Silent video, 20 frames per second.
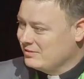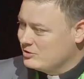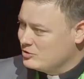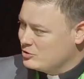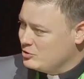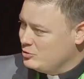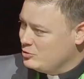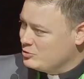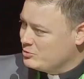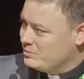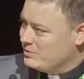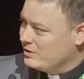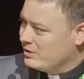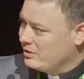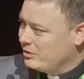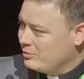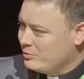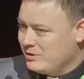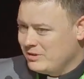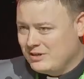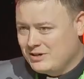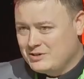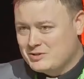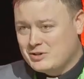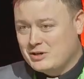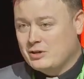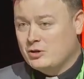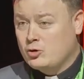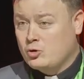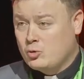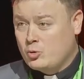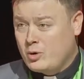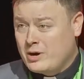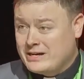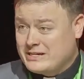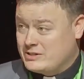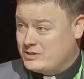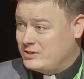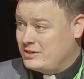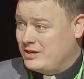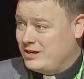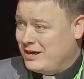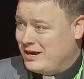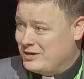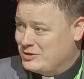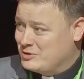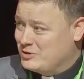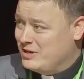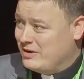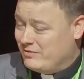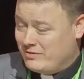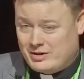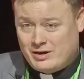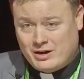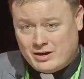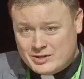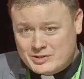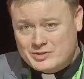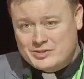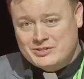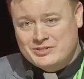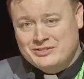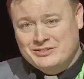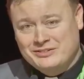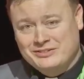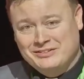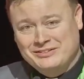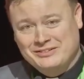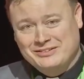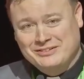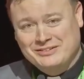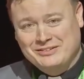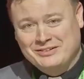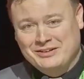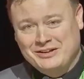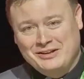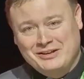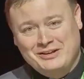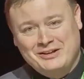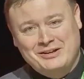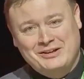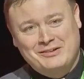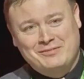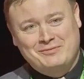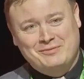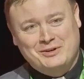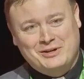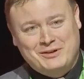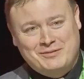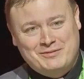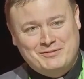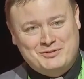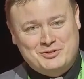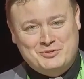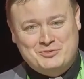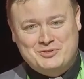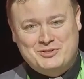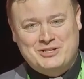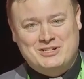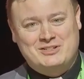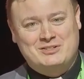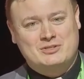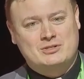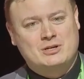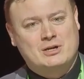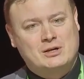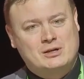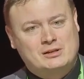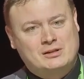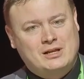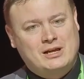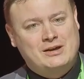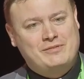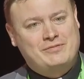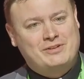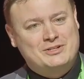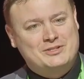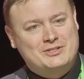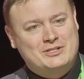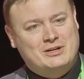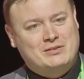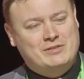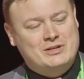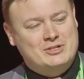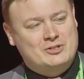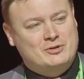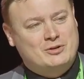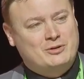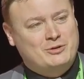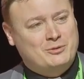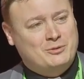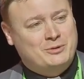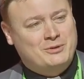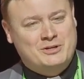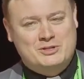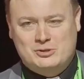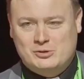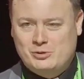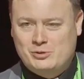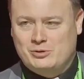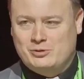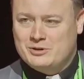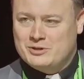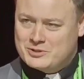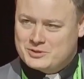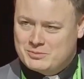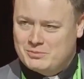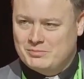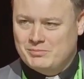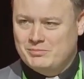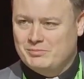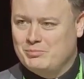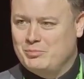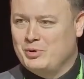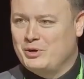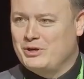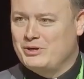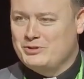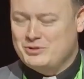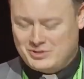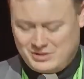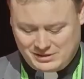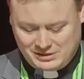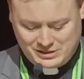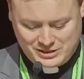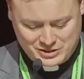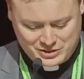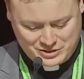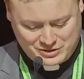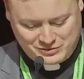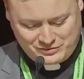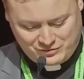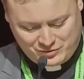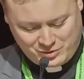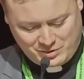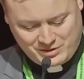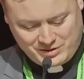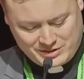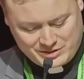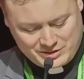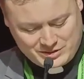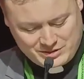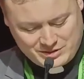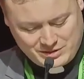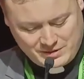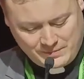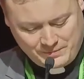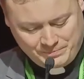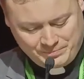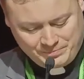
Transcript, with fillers: excuse me, the three things that Christ has given us forgiveness of sins, life, and salvation. the are things Luther has put into the list for us.